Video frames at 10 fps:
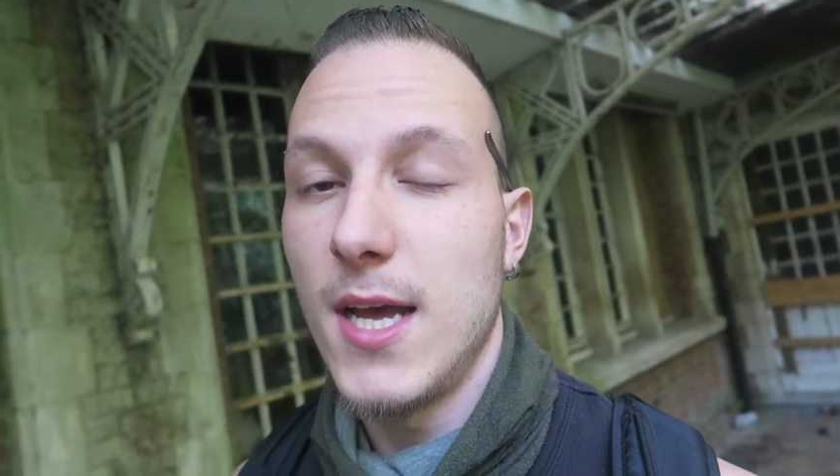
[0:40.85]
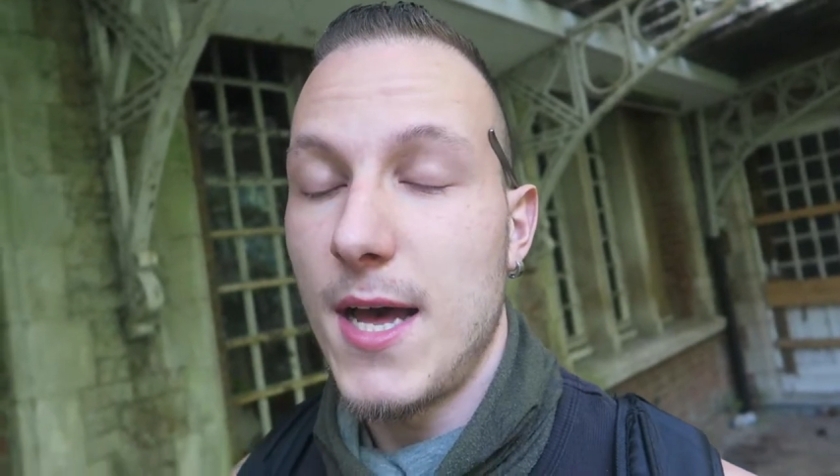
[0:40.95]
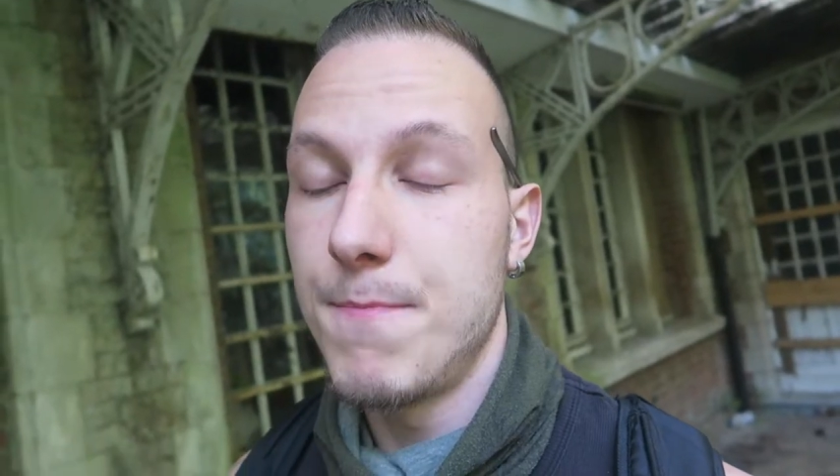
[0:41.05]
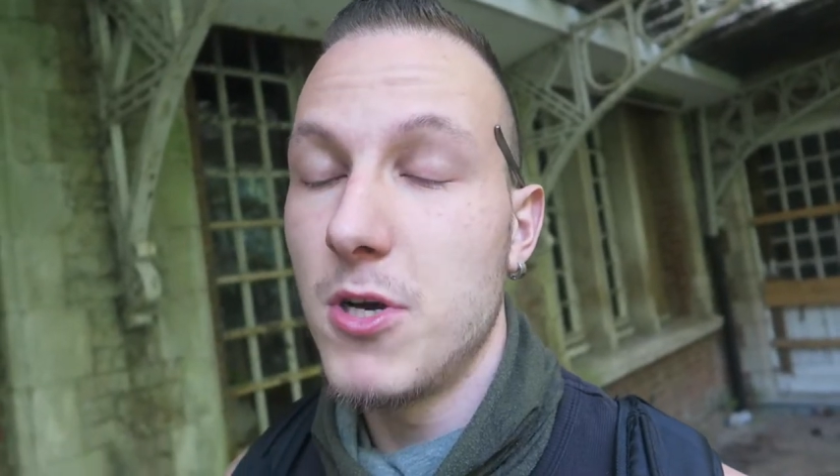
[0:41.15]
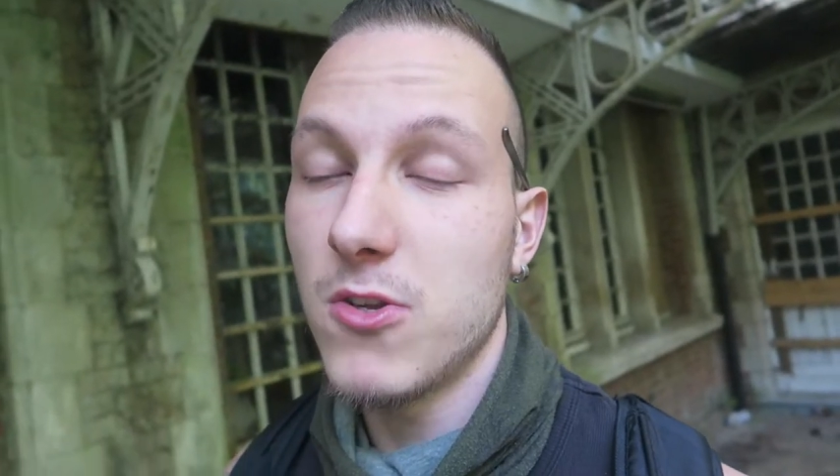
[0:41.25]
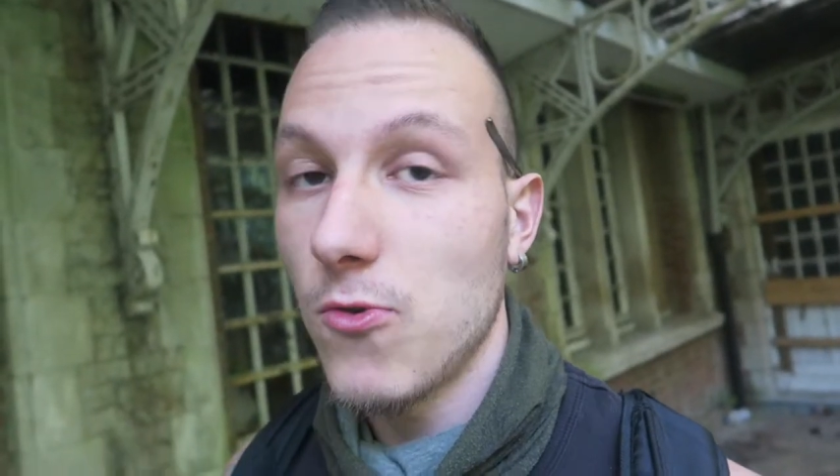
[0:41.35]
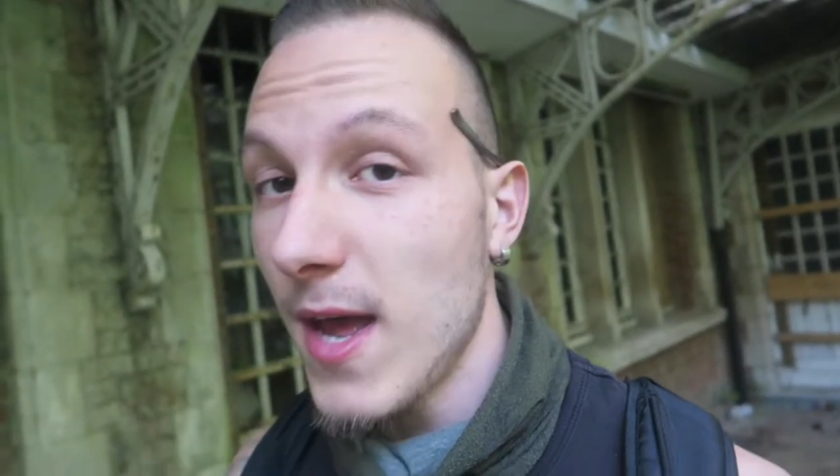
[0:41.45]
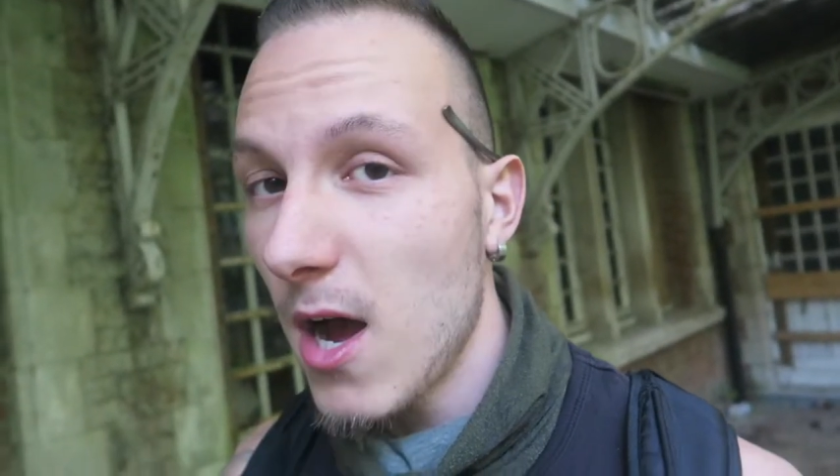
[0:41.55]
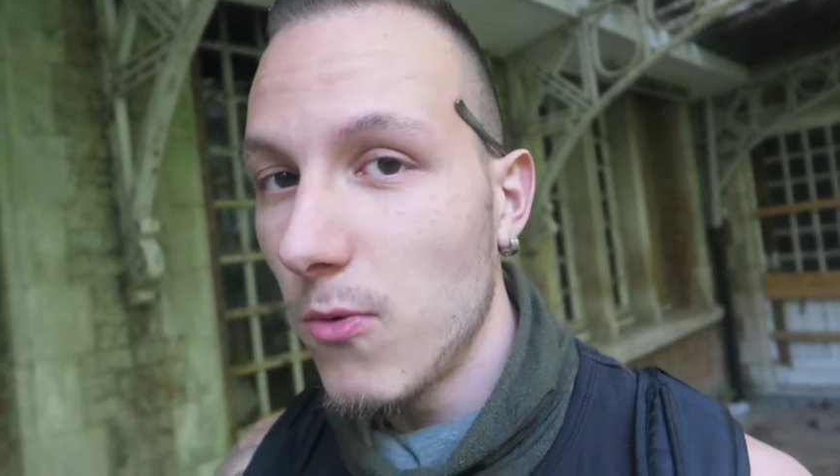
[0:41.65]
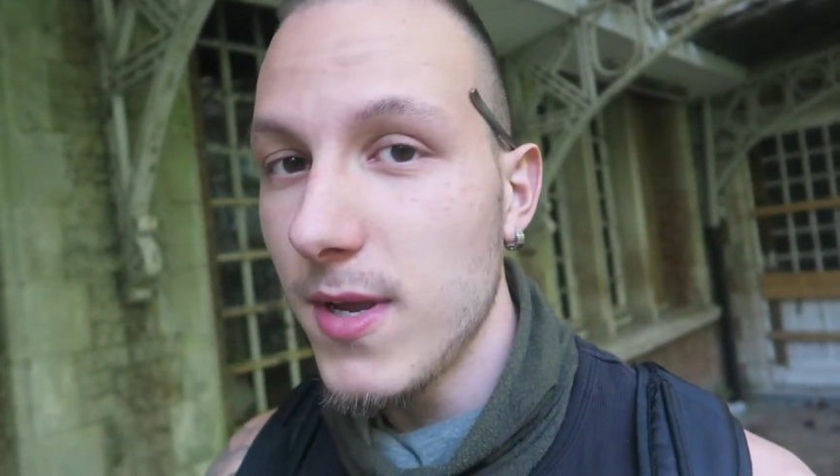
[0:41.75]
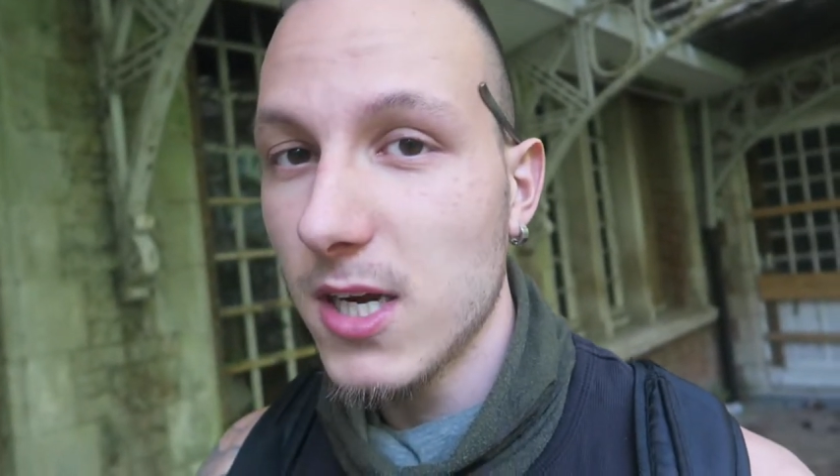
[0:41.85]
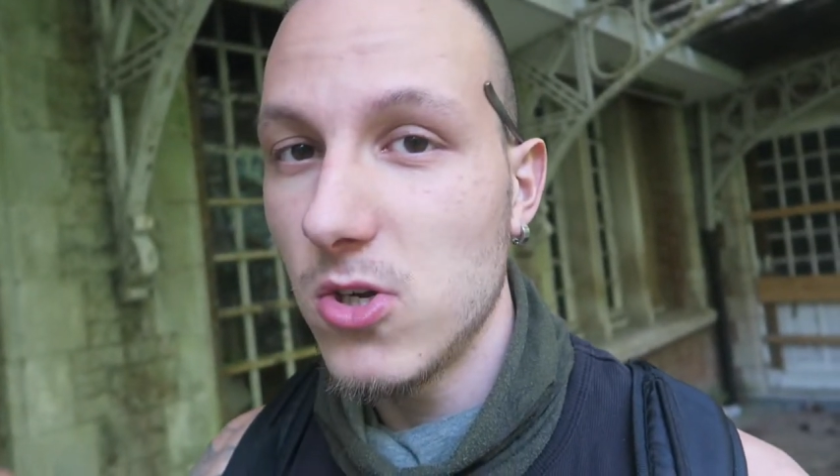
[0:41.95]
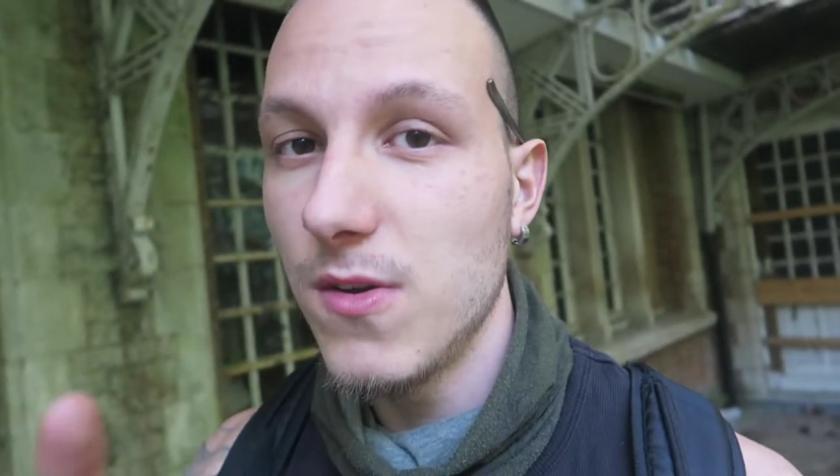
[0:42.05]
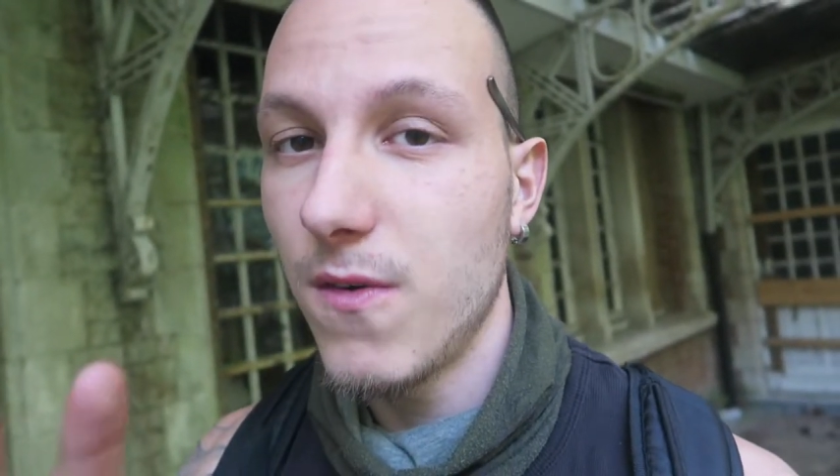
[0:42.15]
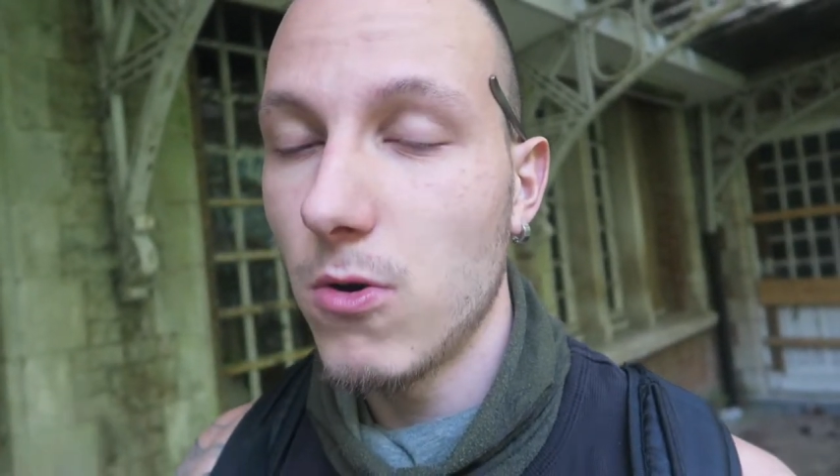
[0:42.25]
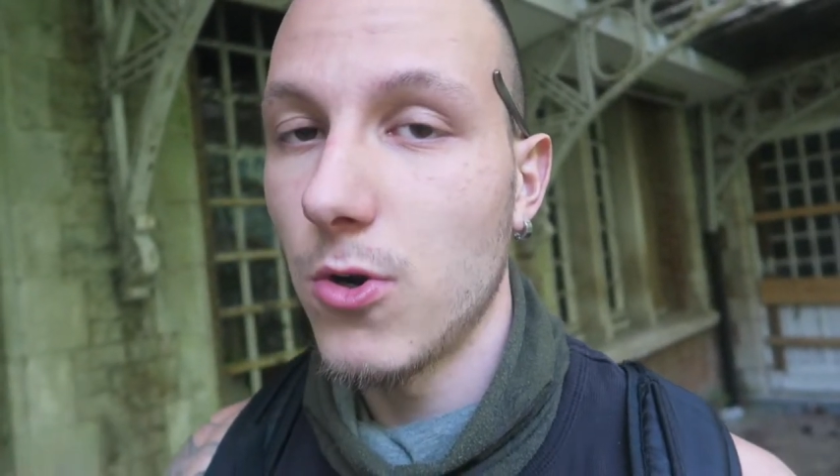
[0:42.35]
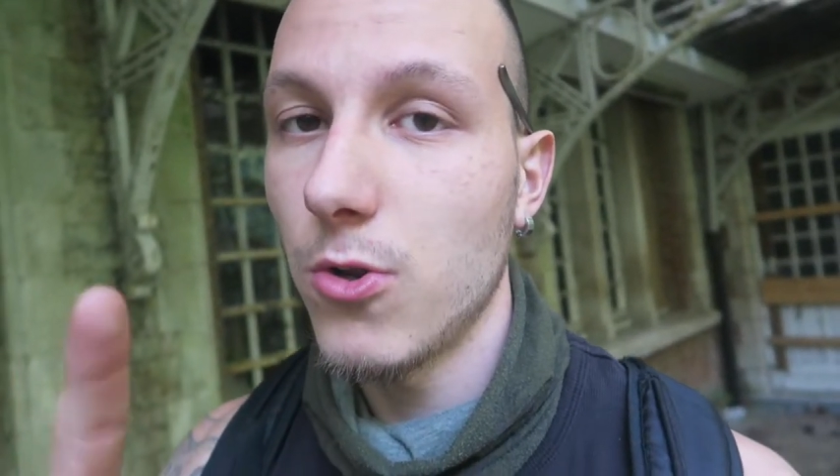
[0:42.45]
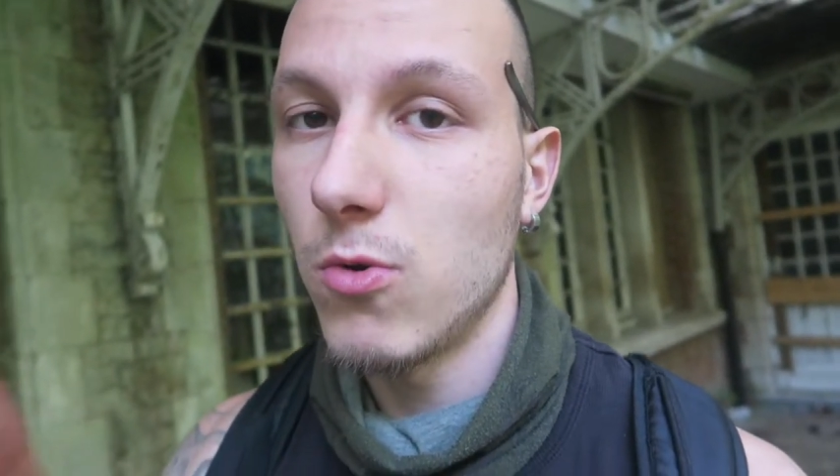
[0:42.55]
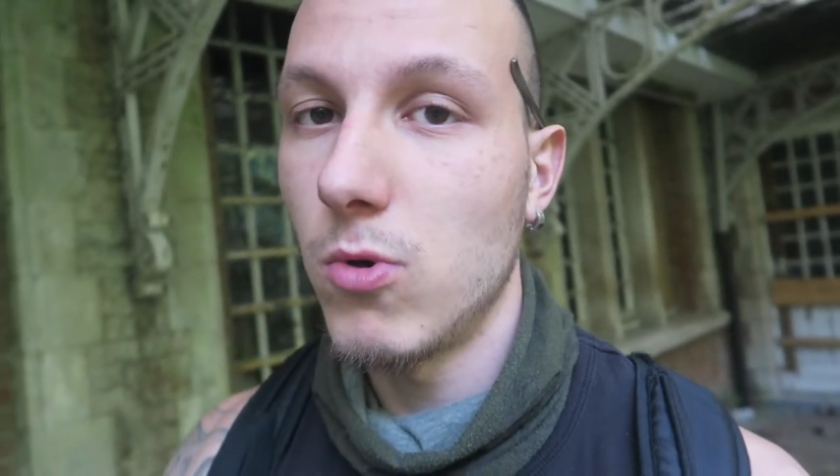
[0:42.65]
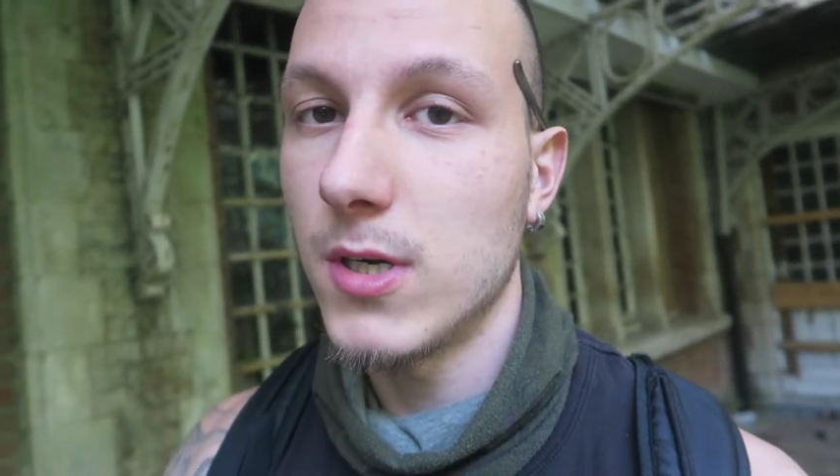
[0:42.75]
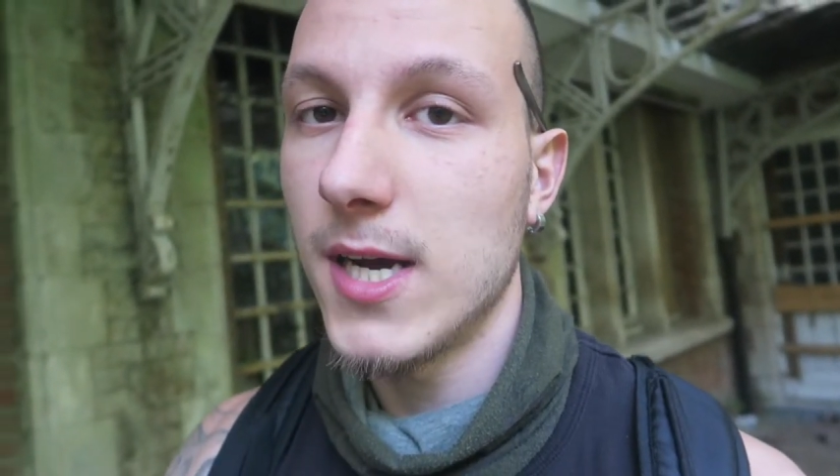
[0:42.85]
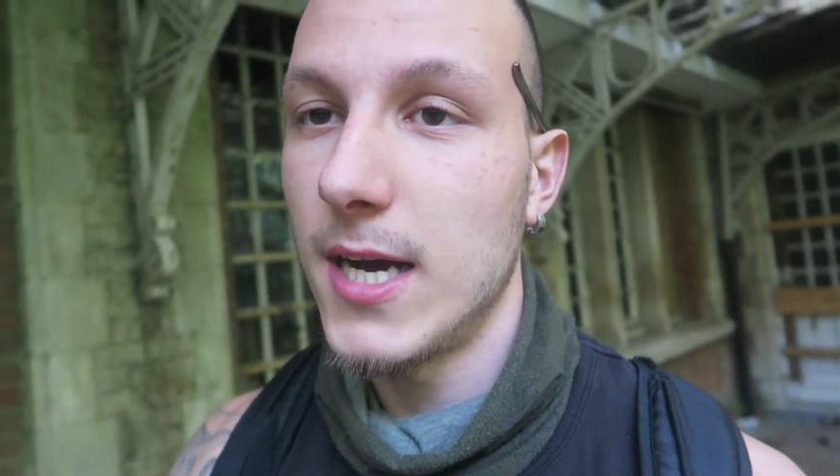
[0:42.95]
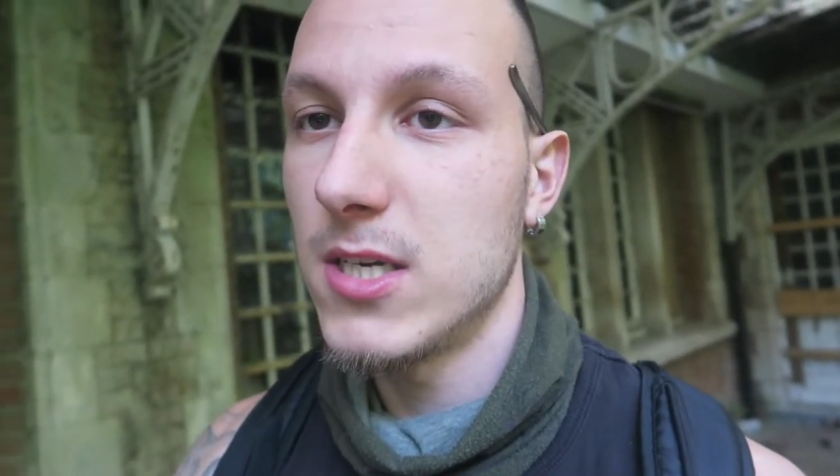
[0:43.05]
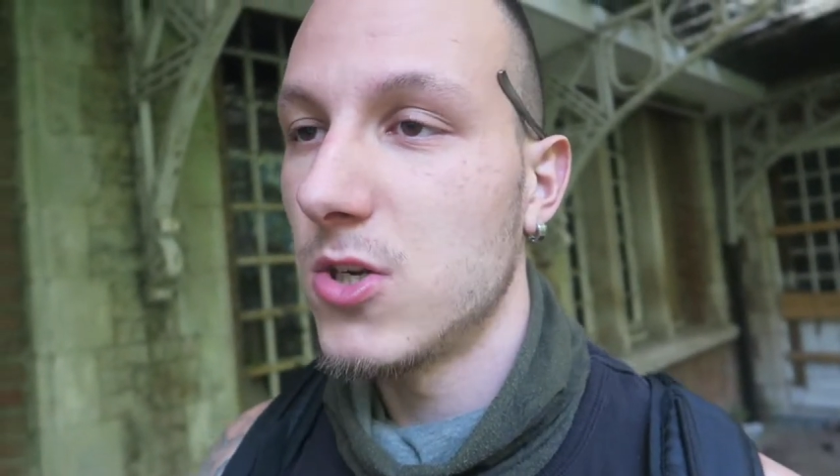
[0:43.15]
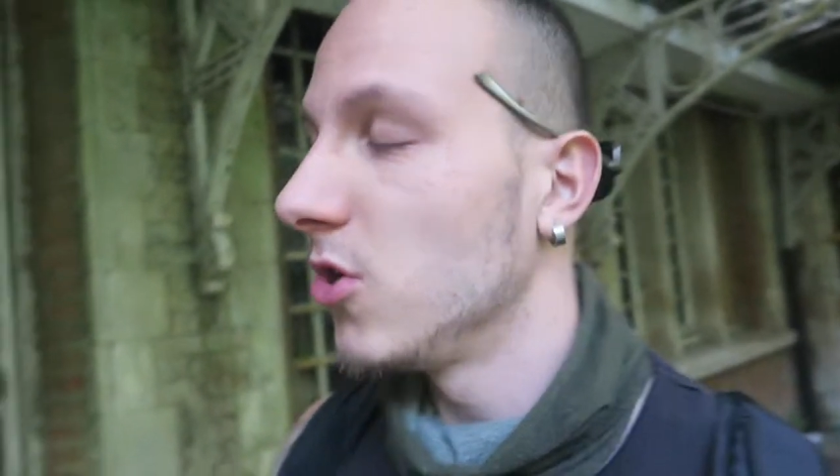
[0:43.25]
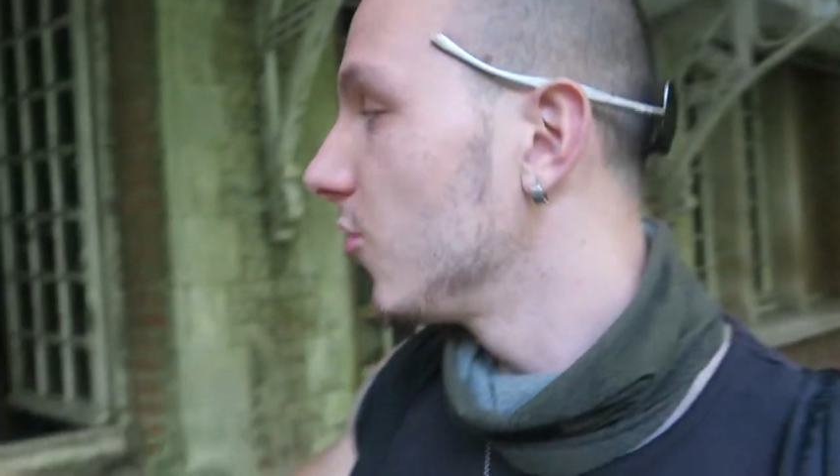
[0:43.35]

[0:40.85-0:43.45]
And but now, we actually found another one, guys,